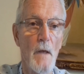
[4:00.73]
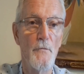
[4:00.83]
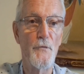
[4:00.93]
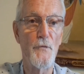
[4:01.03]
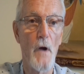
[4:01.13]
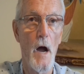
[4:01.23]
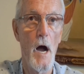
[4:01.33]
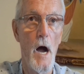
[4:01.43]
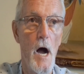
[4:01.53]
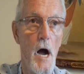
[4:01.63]

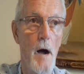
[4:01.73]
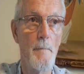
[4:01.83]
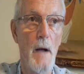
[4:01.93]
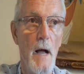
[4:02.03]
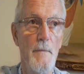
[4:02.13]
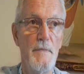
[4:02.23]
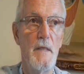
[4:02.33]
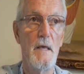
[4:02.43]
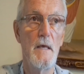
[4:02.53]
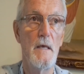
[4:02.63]
from
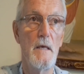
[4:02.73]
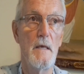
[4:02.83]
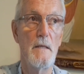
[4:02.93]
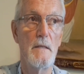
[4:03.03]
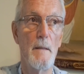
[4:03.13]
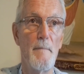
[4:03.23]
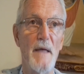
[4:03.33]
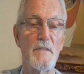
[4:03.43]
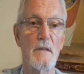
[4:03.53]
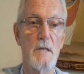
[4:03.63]
the
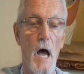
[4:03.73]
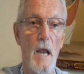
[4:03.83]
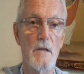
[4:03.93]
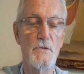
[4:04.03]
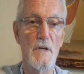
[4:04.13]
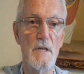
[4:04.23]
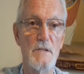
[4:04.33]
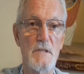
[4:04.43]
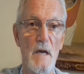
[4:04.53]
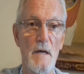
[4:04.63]

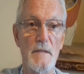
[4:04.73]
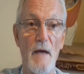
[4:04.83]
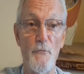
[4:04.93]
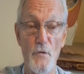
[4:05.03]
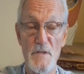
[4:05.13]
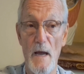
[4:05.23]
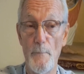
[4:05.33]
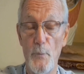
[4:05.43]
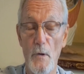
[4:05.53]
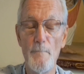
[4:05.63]
methodologies that, for
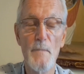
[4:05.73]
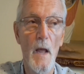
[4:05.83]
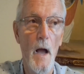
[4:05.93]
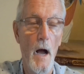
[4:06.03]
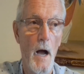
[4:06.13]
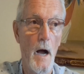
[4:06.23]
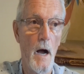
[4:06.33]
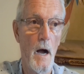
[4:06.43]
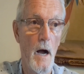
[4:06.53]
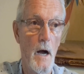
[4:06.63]
example,
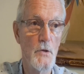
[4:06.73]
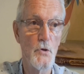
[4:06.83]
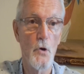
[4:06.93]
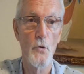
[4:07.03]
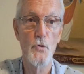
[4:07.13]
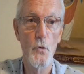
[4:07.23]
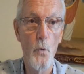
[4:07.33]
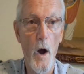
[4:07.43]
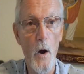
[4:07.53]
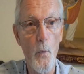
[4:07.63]

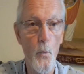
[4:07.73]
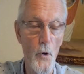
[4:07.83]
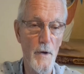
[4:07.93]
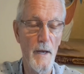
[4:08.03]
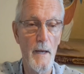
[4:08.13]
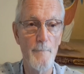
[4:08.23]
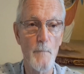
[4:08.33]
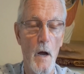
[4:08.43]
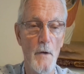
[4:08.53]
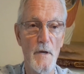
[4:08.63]
you are
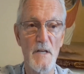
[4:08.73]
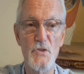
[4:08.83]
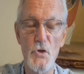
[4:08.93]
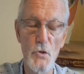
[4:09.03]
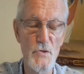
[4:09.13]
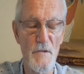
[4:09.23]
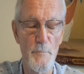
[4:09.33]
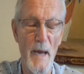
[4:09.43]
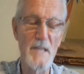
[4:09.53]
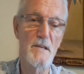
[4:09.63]
working on an
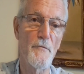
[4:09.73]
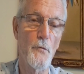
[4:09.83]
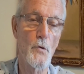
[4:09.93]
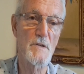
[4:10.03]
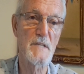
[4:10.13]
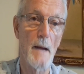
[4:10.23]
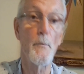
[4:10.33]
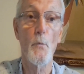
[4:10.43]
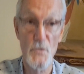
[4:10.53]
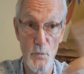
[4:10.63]
exclusive basis, for
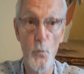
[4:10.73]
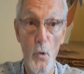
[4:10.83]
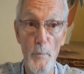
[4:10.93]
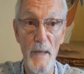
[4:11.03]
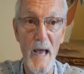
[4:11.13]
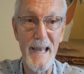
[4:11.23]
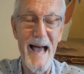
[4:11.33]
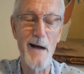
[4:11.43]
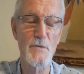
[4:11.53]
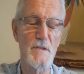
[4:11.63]
example, which will be
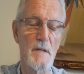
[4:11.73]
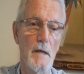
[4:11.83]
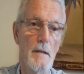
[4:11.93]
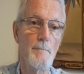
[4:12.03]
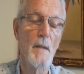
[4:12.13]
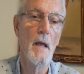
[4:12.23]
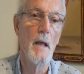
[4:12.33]
allowed still,